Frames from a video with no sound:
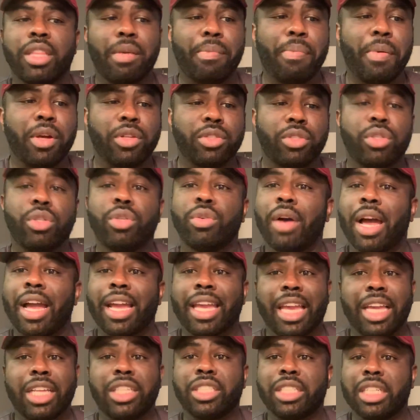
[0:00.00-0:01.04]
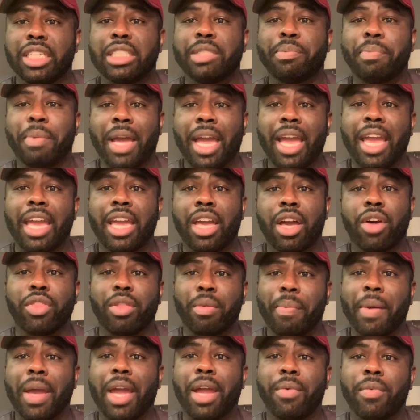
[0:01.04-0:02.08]
the person who I guess she's paying on
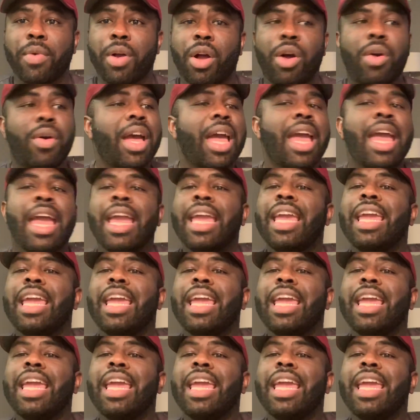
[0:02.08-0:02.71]
the payroll,